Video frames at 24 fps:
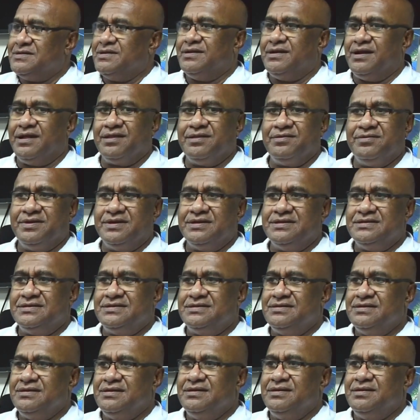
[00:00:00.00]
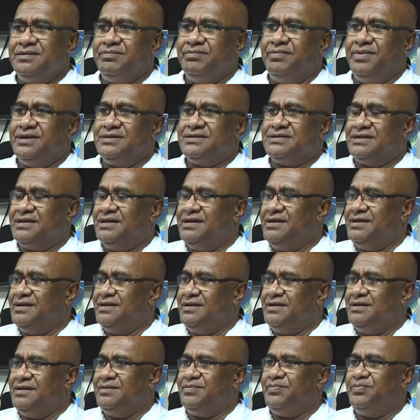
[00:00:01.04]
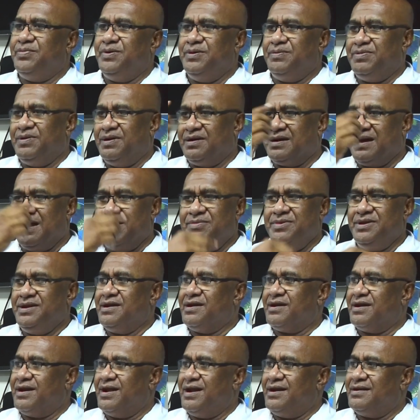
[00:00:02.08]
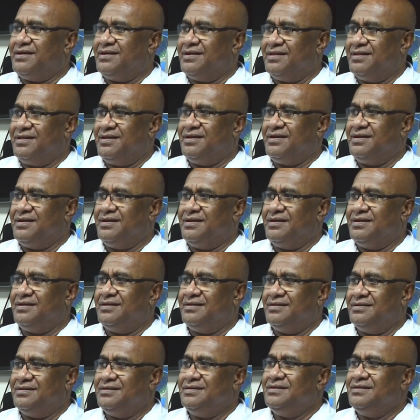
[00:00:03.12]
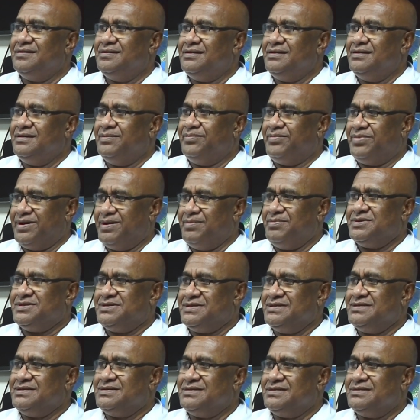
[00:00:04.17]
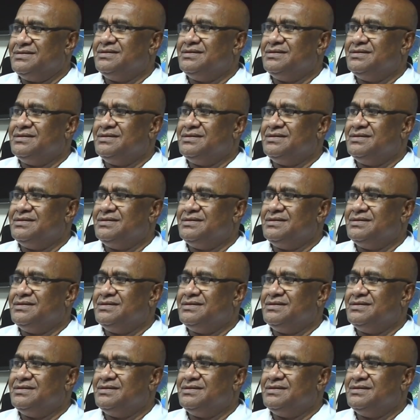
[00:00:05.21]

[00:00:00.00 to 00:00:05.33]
So in other words, right. Basically people come in, rent the premises,